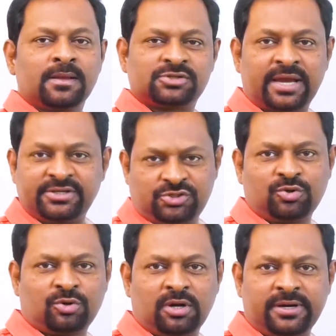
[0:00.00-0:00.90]
So as you
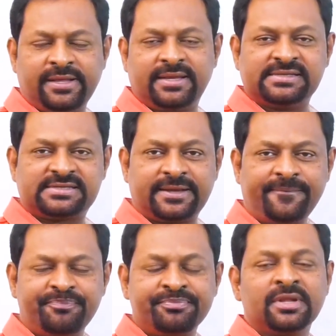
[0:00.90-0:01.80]
know already
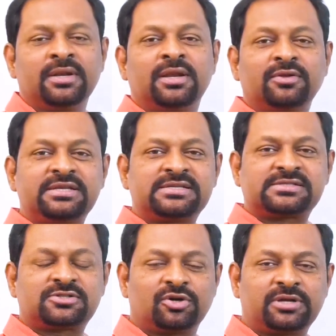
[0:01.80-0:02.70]
LCF. Now this
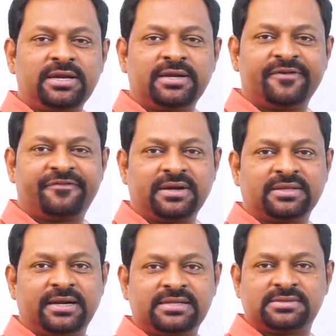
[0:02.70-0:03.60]
is totally
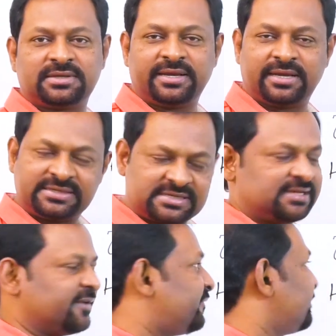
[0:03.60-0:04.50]
different that is
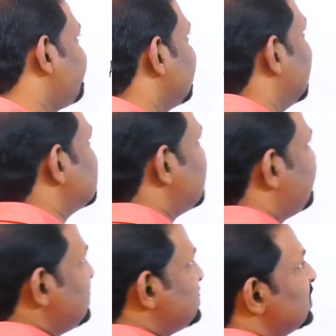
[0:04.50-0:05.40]
HCF.
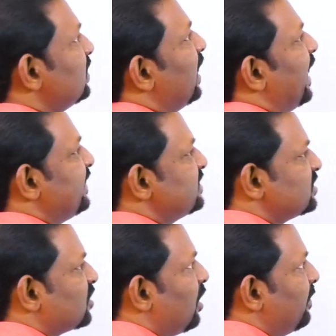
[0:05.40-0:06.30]
HCF is
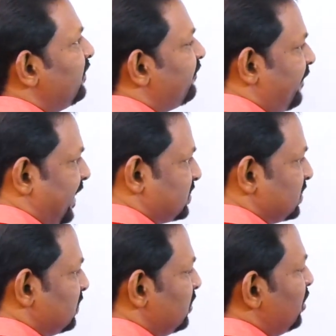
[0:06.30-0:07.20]
highest common
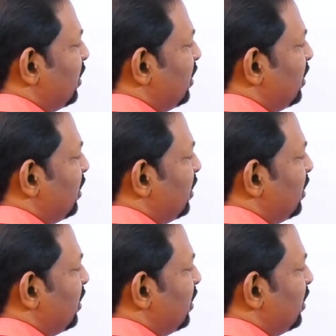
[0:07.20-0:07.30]
factor.